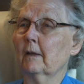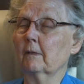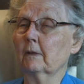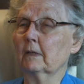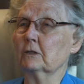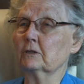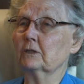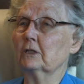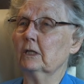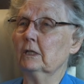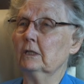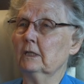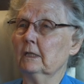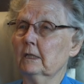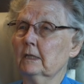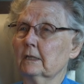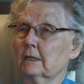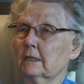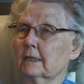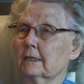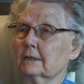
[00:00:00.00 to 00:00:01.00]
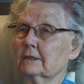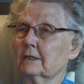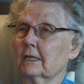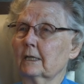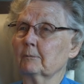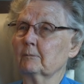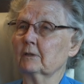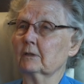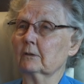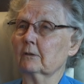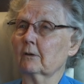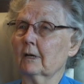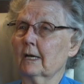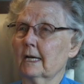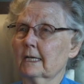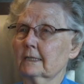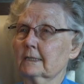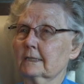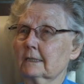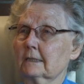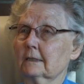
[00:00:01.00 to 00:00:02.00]
that she did accept
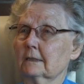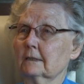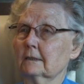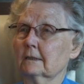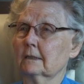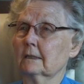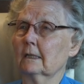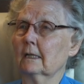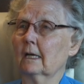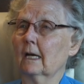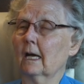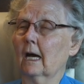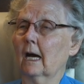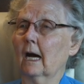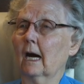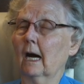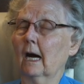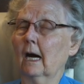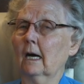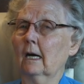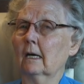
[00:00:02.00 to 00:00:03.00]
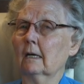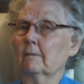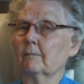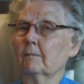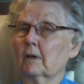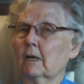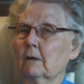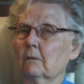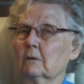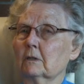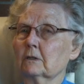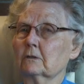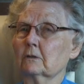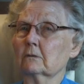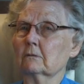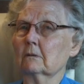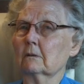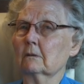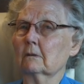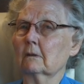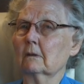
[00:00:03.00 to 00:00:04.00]
Christ. Uh, it was
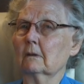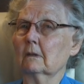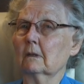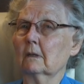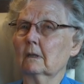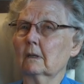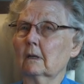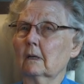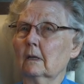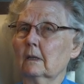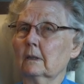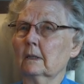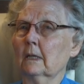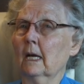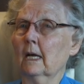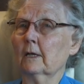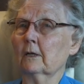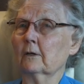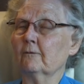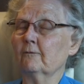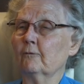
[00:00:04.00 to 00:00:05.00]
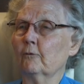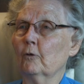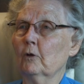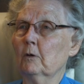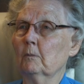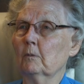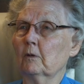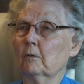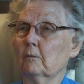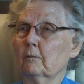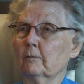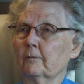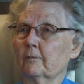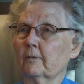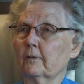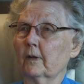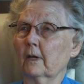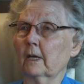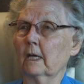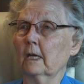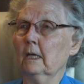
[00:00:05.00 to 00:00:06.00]
a, not a formal
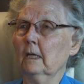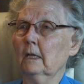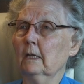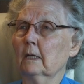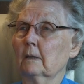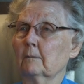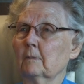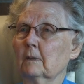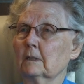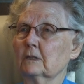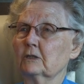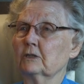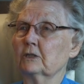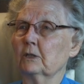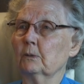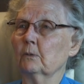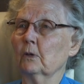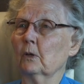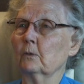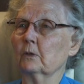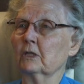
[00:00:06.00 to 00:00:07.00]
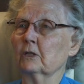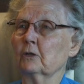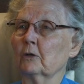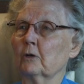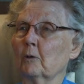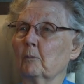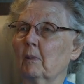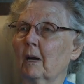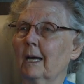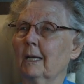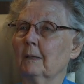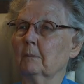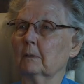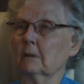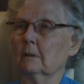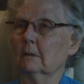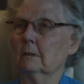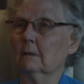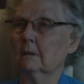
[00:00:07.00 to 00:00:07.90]
thing, but she wrote in her Bible